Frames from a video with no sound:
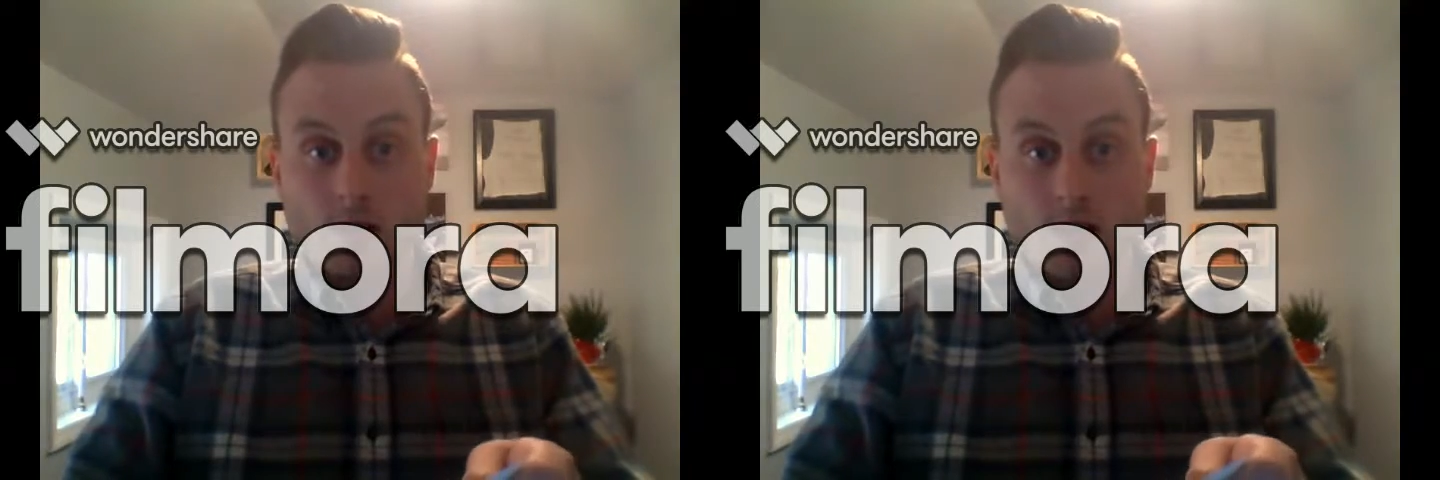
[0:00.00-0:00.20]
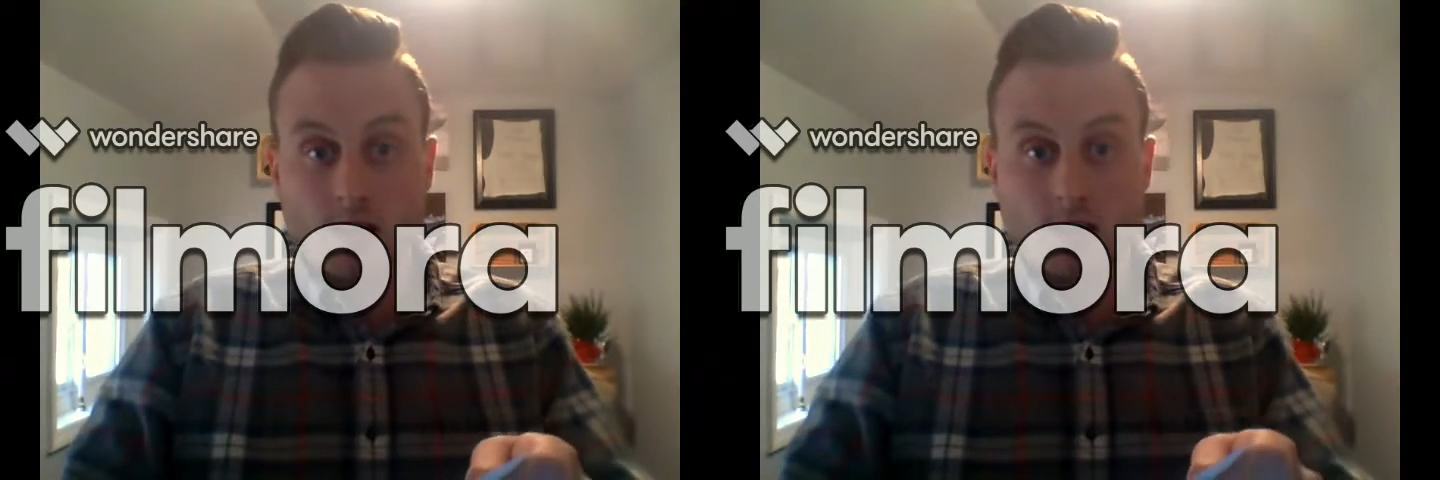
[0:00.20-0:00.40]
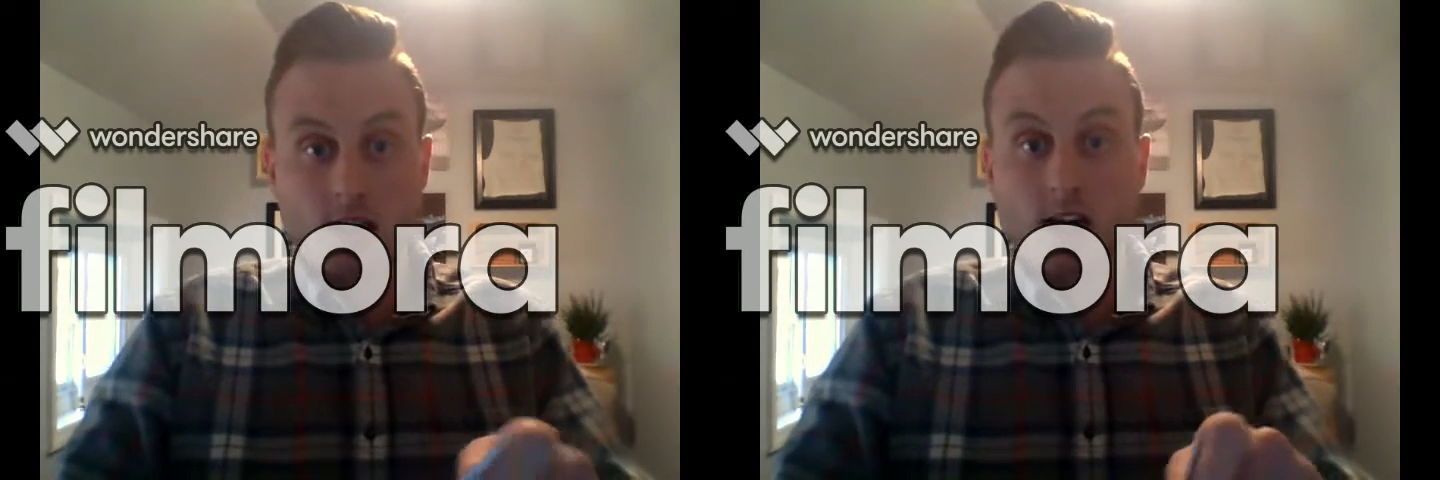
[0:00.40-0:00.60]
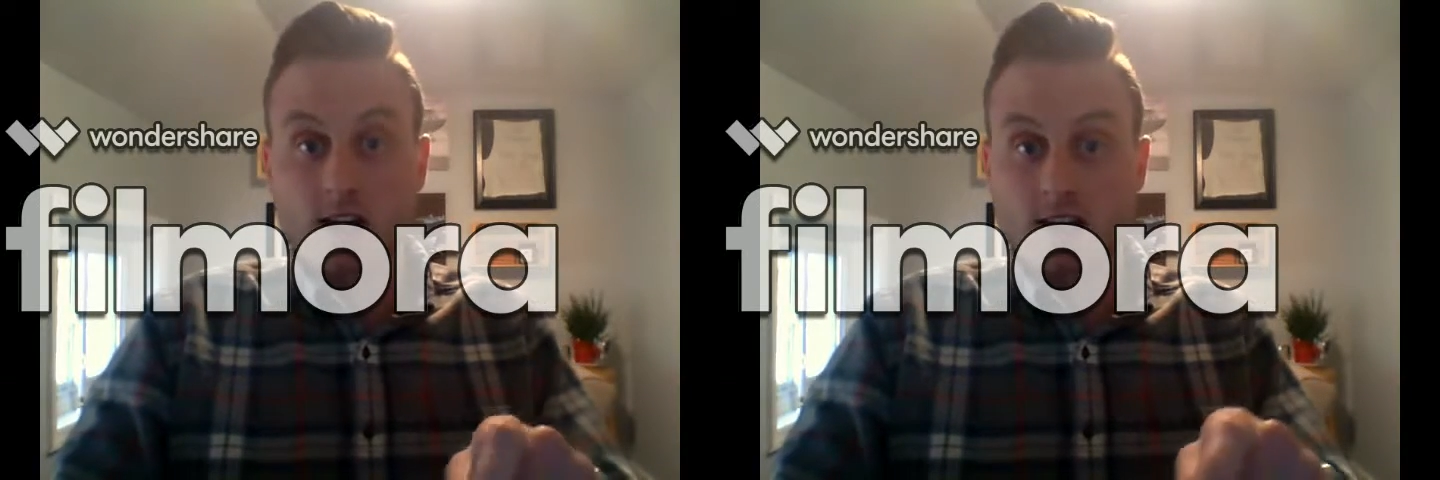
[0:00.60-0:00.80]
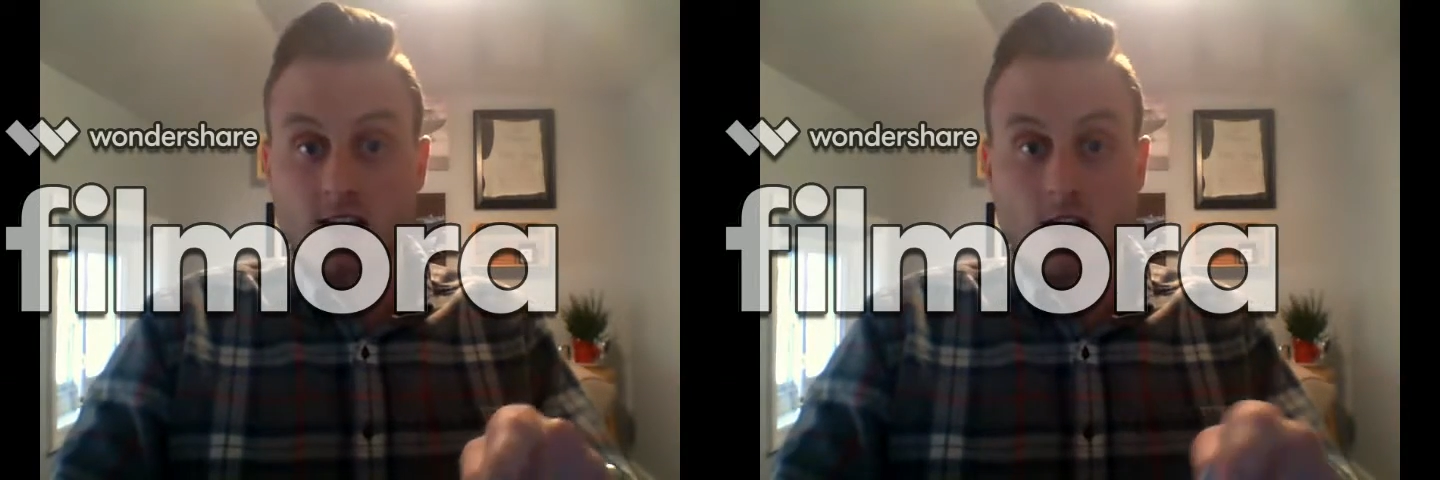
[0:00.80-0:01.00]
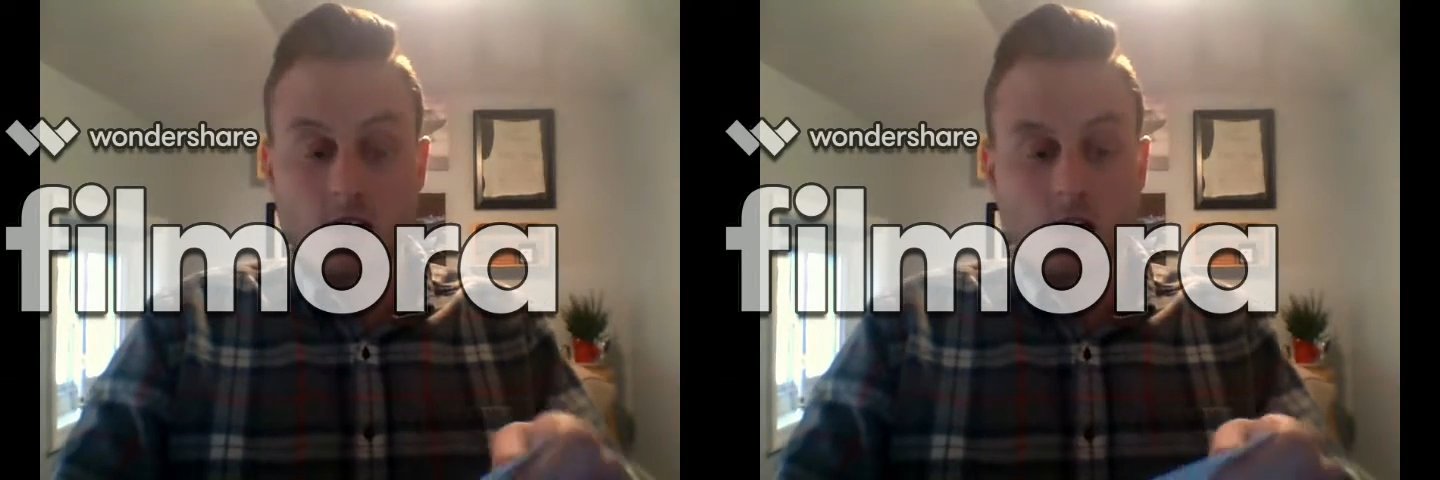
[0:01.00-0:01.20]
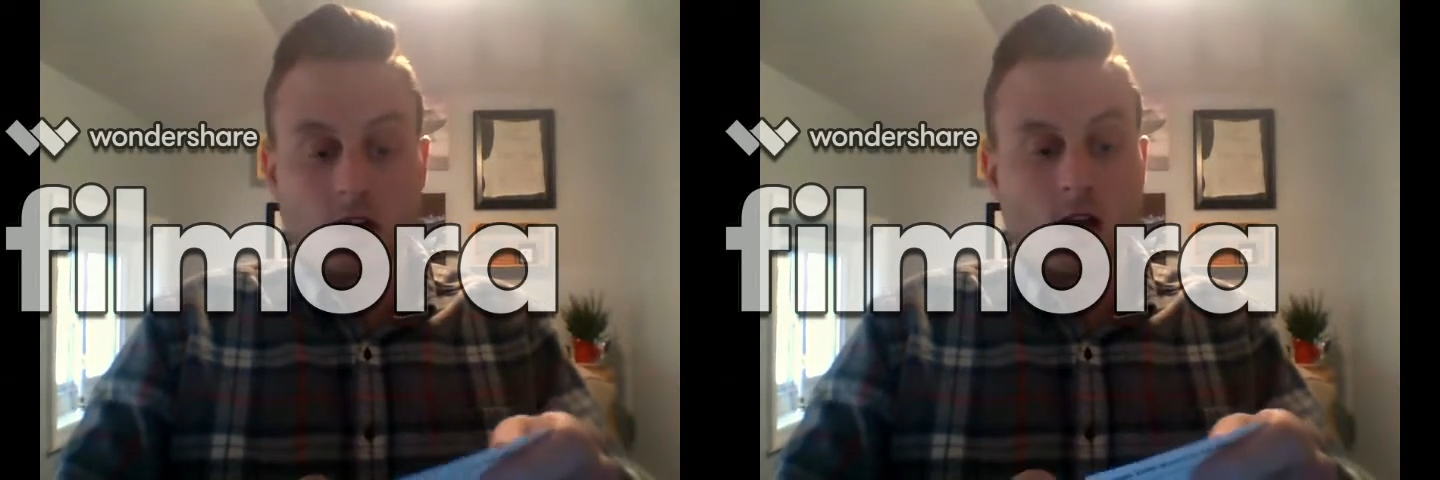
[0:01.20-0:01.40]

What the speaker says: lens, an extender,